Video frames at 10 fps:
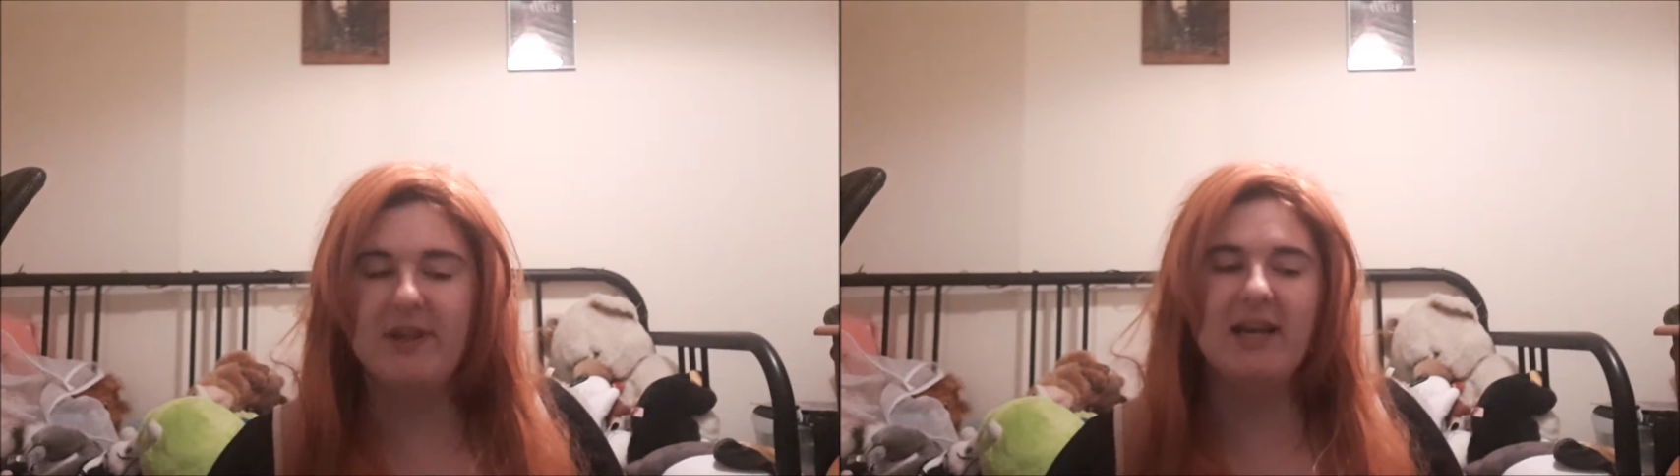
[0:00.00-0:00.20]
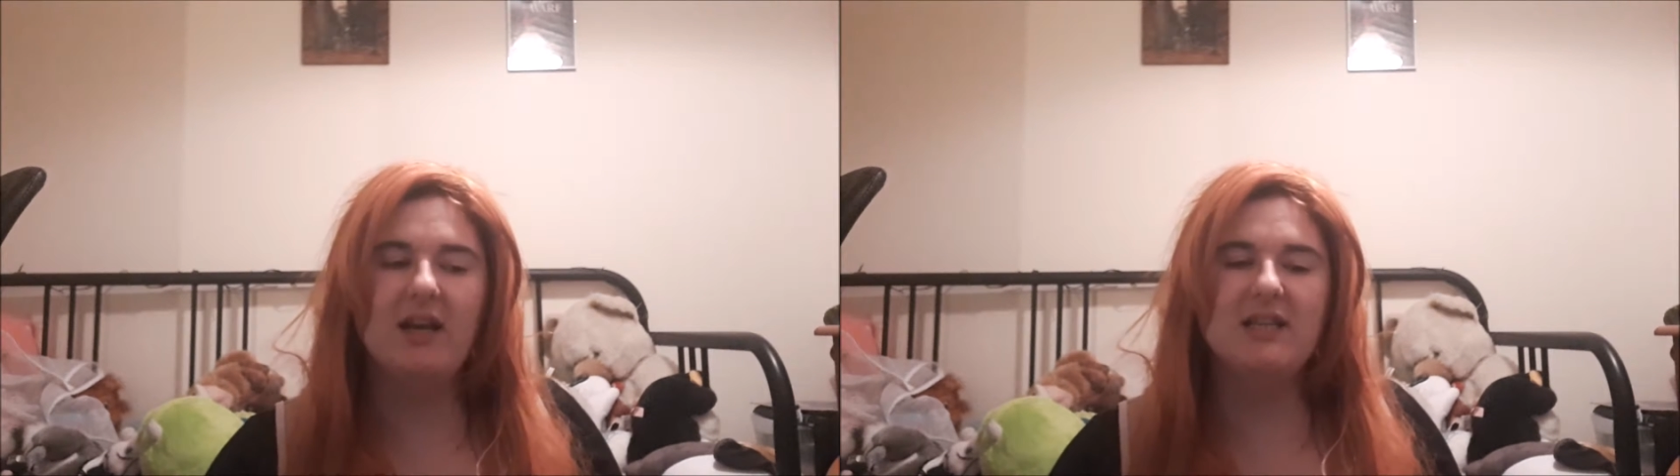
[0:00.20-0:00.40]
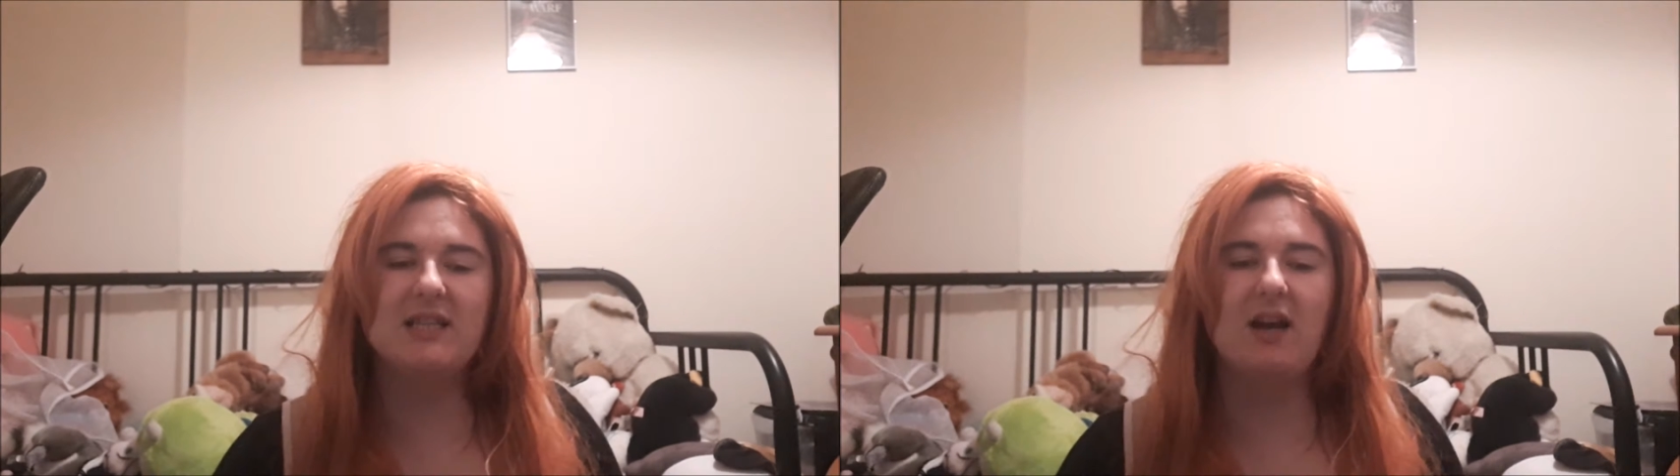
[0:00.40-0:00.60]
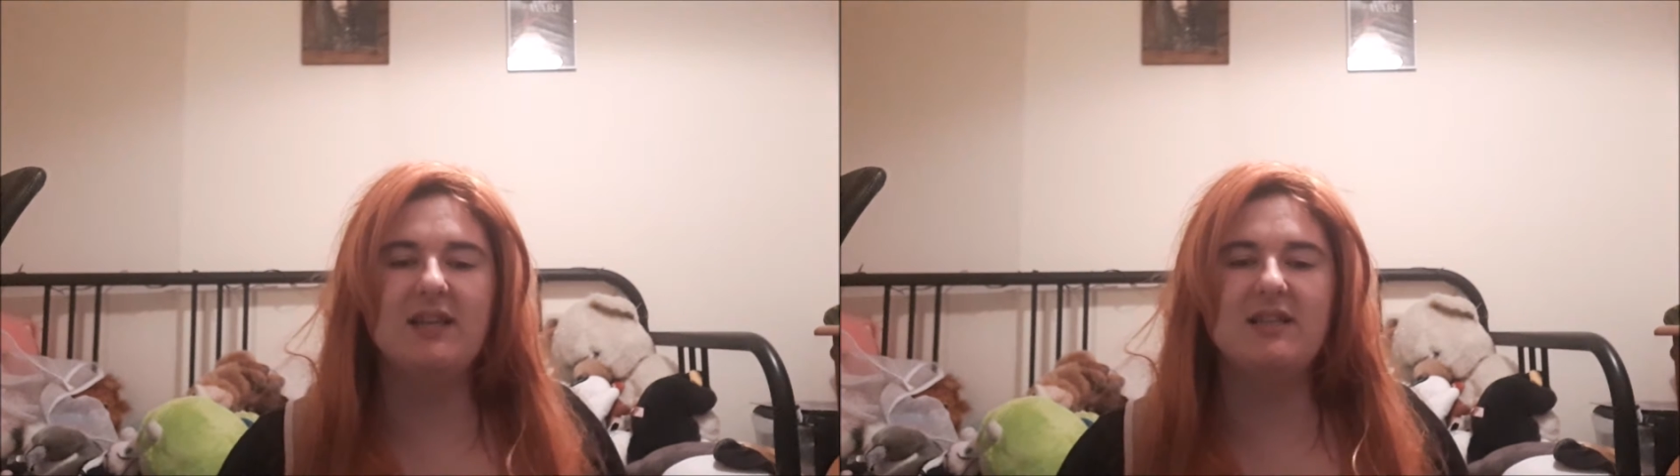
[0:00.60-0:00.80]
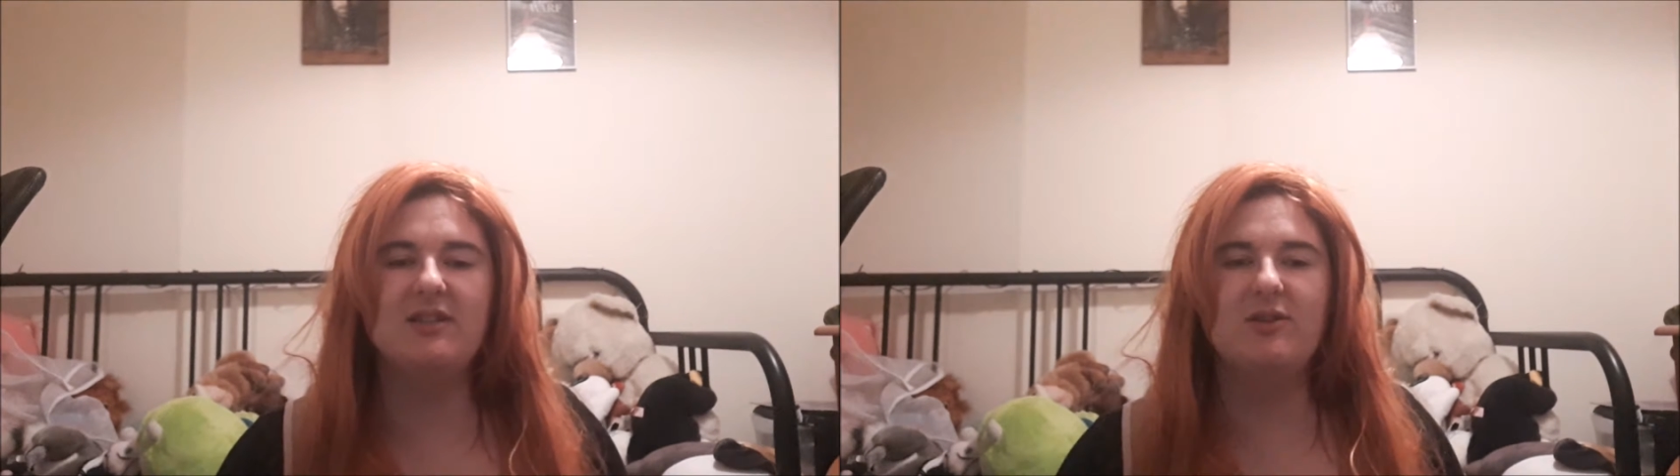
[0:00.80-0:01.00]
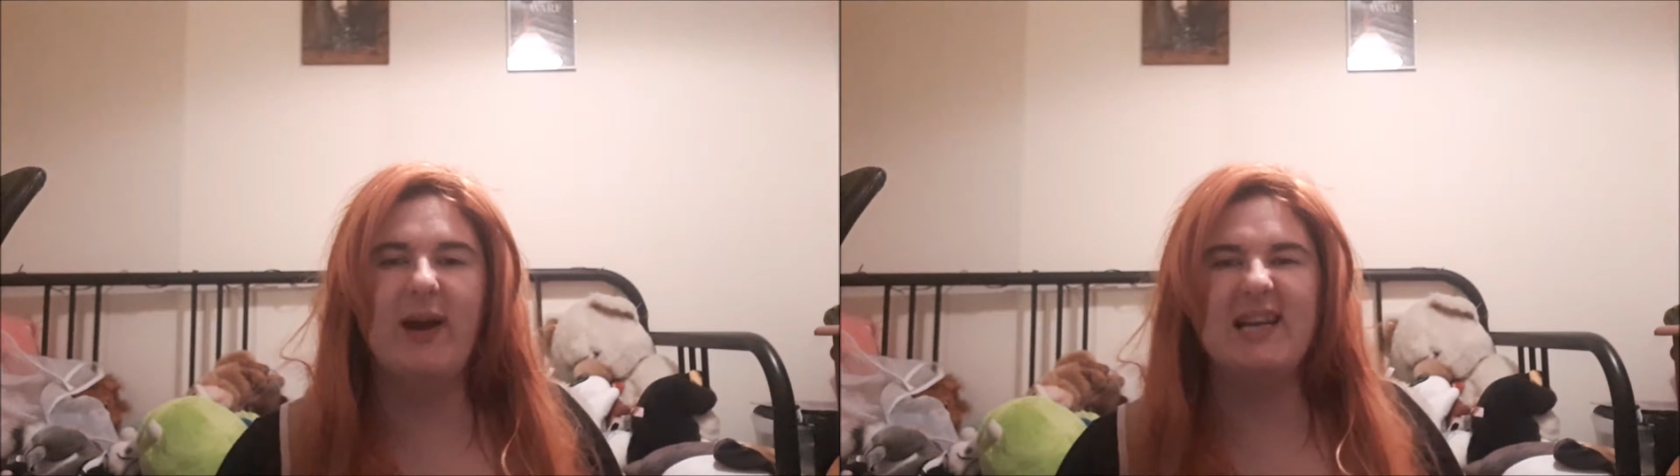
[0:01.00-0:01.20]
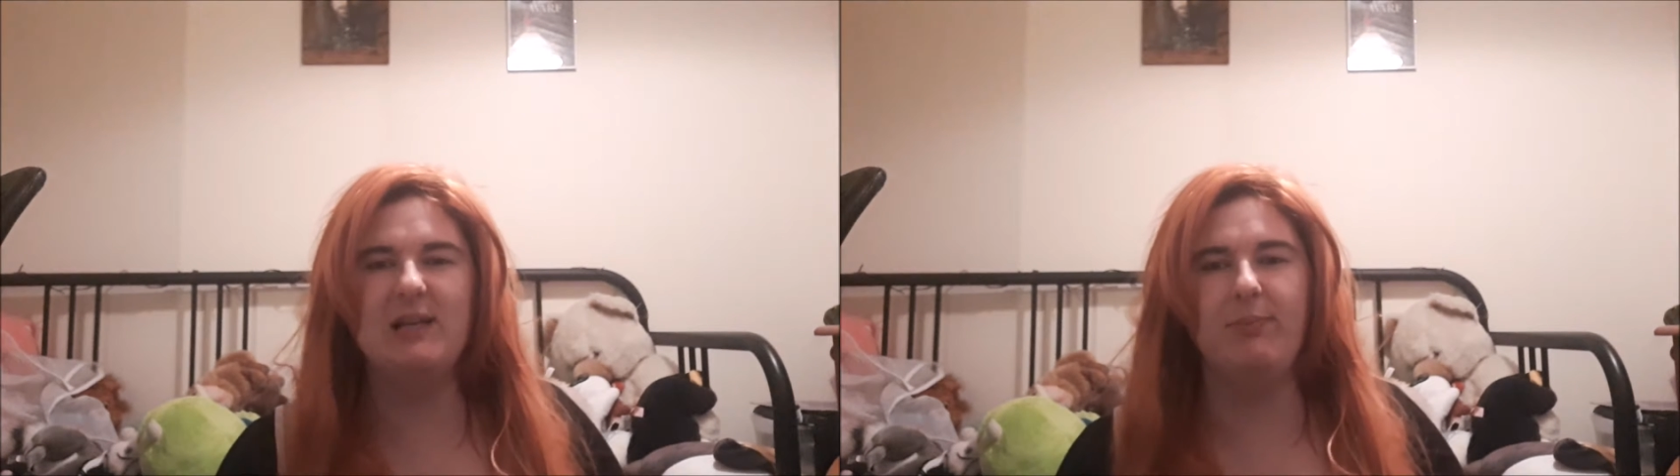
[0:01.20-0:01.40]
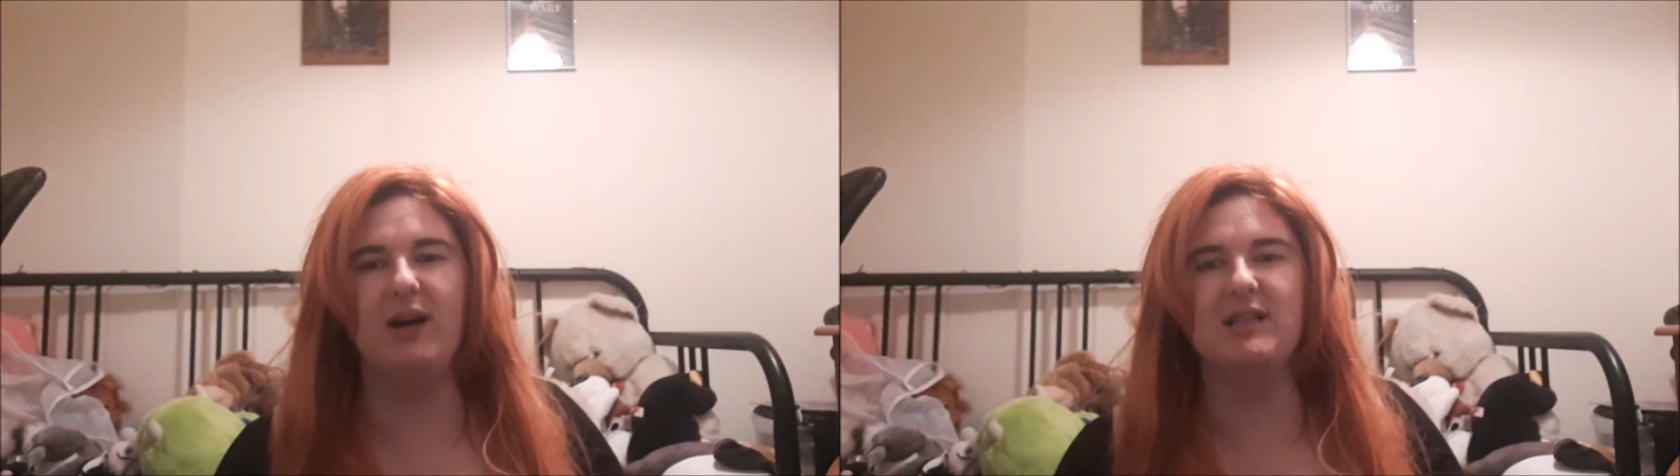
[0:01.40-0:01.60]
but then I decided to
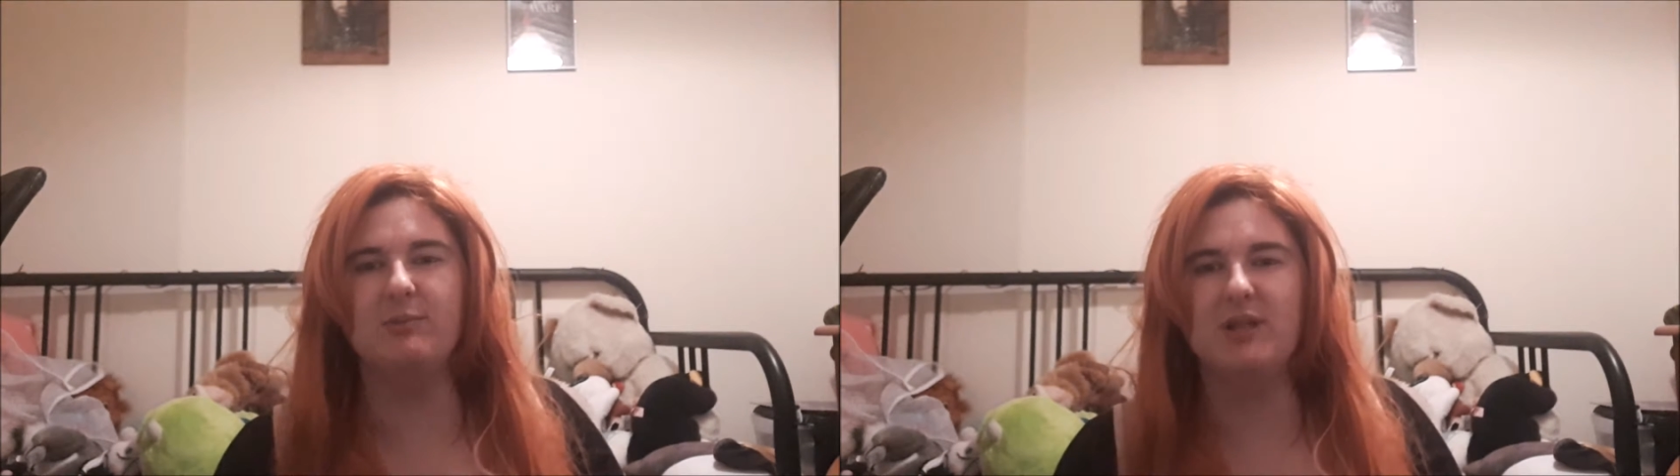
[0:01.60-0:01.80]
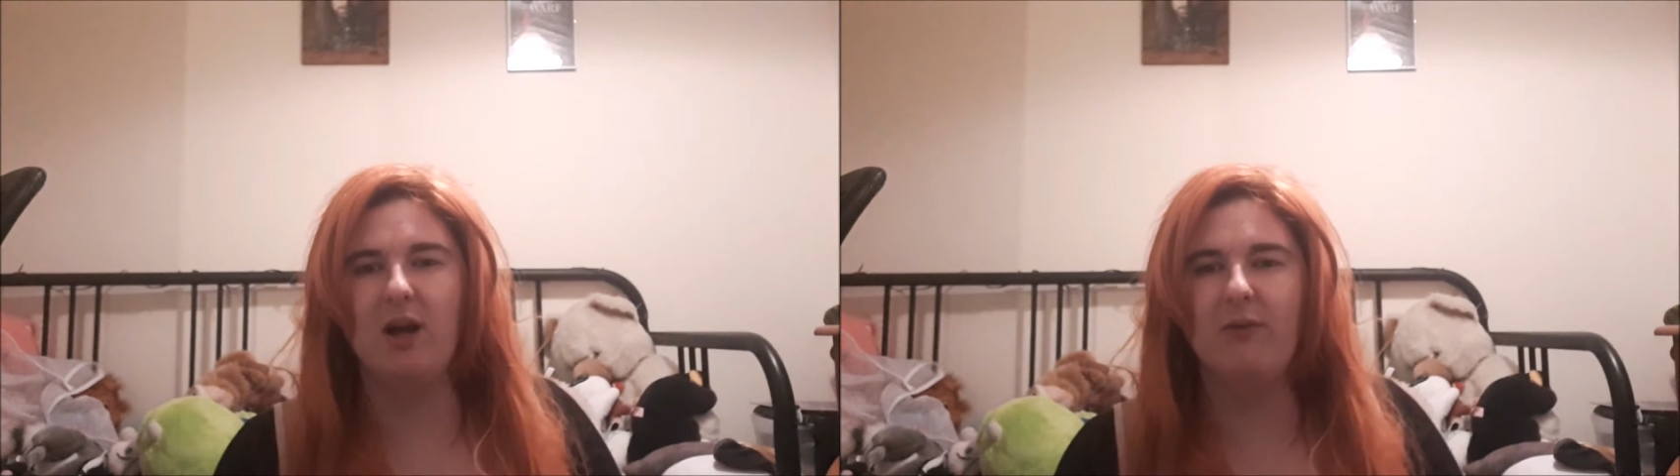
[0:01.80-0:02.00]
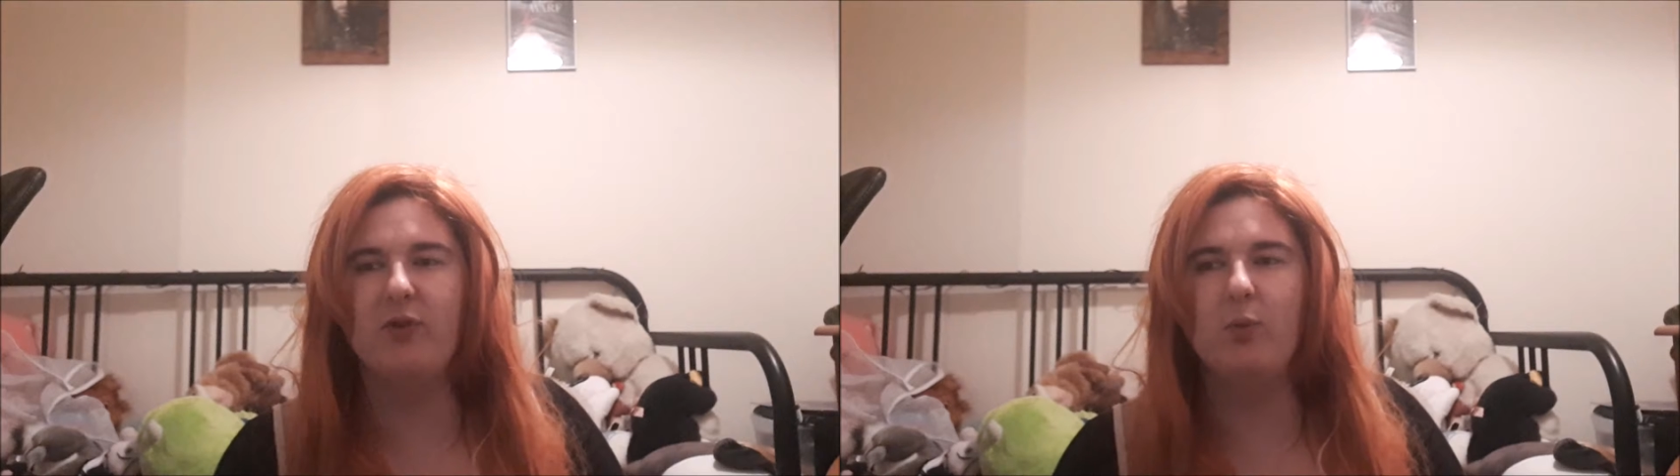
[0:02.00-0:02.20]
actually buy some stuff